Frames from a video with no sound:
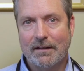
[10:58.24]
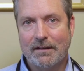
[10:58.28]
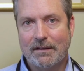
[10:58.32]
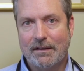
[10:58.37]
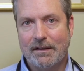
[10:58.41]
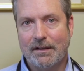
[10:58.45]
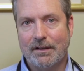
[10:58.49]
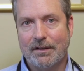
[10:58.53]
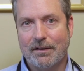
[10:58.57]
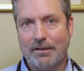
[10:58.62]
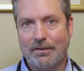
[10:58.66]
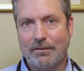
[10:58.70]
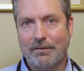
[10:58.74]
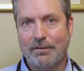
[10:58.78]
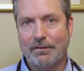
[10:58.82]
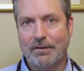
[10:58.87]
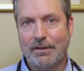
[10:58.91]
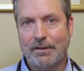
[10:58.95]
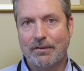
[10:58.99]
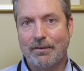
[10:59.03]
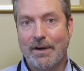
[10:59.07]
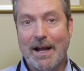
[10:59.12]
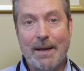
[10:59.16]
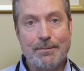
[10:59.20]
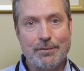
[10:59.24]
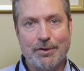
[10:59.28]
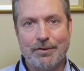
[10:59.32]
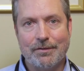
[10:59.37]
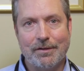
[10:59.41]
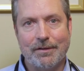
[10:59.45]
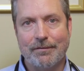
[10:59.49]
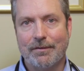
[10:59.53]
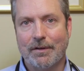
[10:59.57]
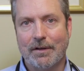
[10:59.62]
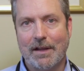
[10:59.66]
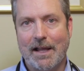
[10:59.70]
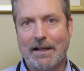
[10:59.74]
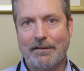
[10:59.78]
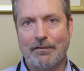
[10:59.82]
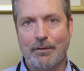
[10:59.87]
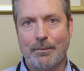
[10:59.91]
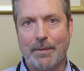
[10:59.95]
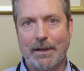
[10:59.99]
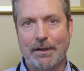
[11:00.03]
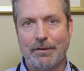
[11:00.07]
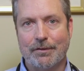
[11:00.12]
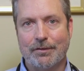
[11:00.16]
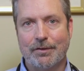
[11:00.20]
you know a crapshoot for lack of a
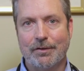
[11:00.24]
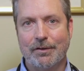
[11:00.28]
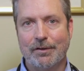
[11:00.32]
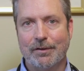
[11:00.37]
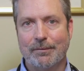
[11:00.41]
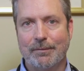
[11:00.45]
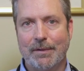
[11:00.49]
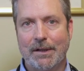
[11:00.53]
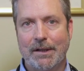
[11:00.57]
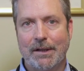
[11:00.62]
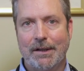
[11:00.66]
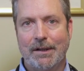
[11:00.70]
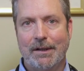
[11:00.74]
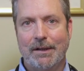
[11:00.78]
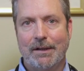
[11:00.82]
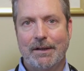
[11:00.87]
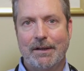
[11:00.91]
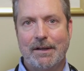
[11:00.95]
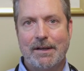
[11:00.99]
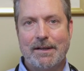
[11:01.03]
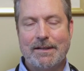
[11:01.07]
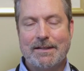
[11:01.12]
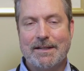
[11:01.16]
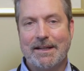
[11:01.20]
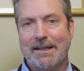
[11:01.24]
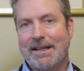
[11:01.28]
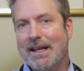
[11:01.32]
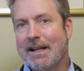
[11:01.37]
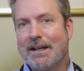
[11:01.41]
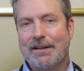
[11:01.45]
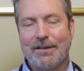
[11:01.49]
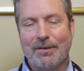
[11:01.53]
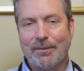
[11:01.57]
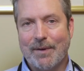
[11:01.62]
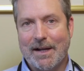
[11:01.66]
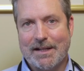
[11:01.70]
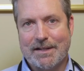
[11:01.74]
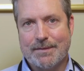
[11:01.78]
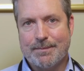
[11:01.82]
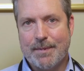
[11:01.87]
better term to get it in the right